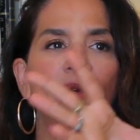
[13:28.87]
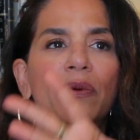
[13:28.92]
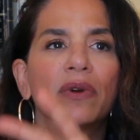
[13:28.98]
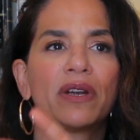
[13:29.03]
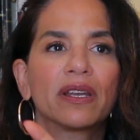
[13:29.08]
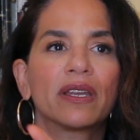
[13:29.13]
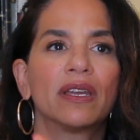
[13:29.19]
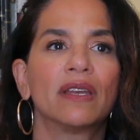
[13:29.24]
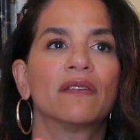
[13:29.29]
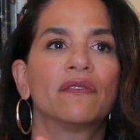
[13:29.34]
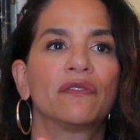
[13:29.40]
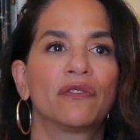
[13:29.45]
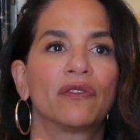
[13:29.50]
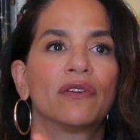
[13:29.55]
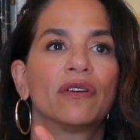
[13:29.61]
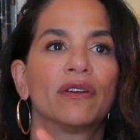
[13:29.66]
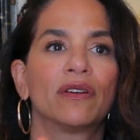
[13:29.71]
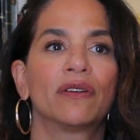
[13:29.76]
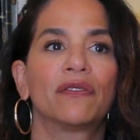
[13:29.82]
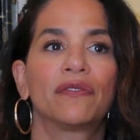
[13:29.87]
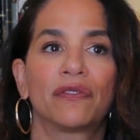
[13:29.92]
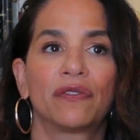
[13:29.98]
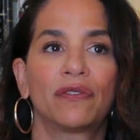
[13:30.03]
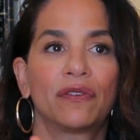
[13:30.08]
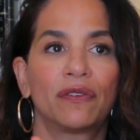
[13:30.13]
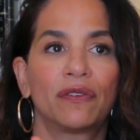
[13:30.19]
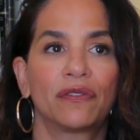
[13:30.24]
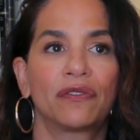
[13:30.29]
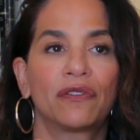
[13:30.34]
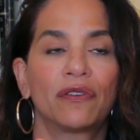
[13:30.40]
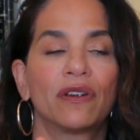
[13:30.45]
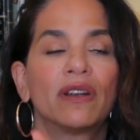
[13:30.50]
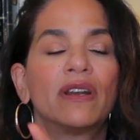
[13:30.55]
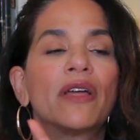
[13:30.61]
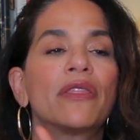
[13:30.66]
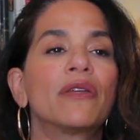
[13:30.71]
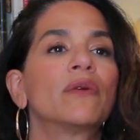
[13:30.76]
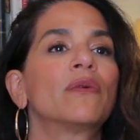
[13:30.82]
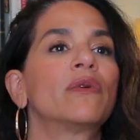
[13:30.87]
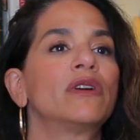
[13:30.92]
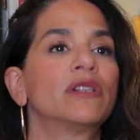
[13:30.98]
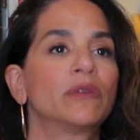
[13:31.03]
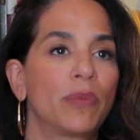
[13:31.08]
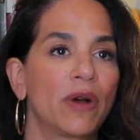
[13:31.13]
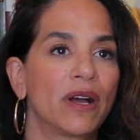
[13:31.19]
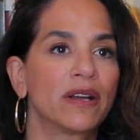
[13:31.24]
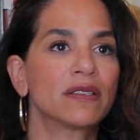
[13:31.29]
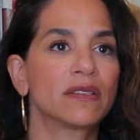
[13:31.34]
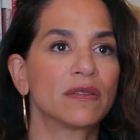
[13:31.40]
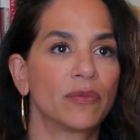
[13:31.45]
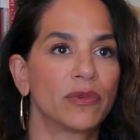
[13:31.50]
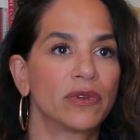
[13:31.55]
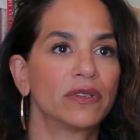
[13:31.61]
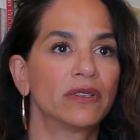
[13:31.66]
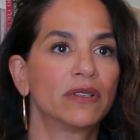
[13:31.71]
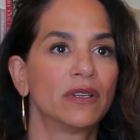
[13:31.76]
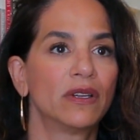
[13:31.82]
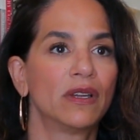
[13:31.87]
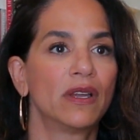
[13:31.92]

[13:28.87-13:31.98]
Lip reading: working for another world possible.